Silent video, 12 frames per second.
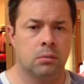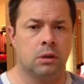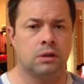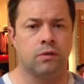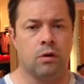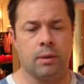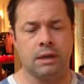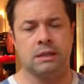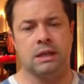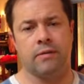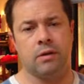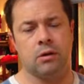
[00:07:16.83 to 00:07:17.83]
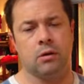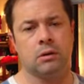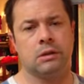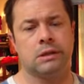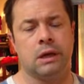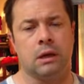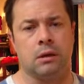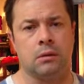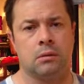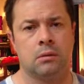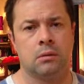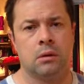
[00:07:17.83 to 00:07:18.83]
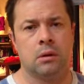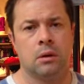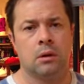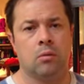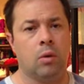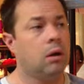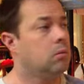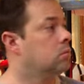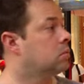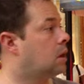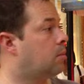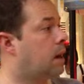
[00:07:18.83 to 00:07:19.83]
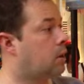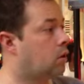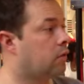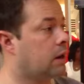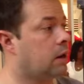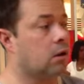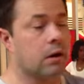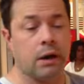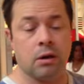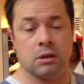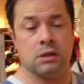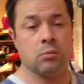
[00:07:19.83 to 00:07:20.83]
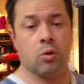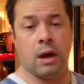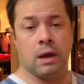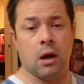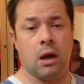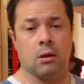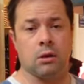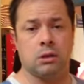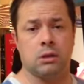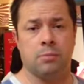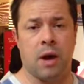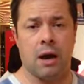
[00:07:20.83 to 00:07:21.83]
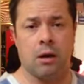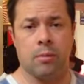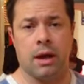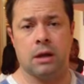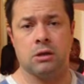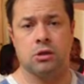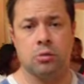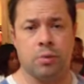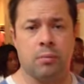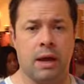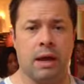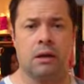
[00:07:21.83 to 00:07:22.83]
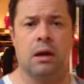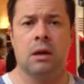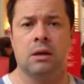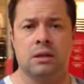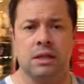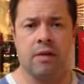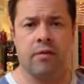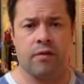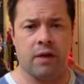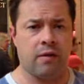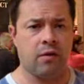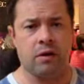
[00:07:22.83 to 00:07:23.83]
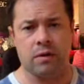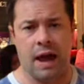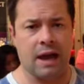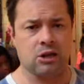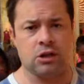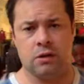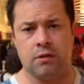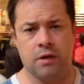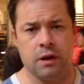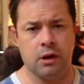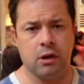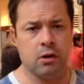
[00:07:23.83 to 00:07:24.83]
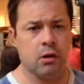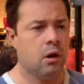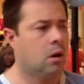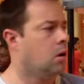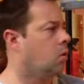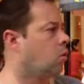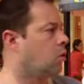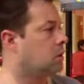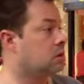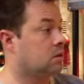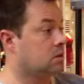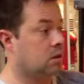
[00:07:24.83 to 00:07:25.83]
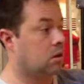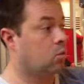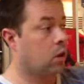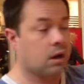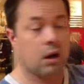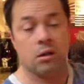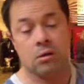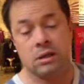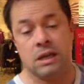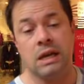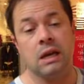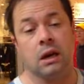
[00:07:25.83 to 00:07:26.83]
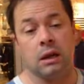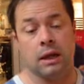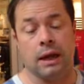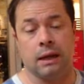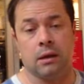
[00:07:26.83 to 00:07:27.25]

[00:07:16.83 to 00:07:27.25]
Well, it's for my 7-year-old son. Well, come on over here. Here are some great colors. Spider-Man, Superman. Does he have a favorite action figure? Or, you know, what color is he going to like?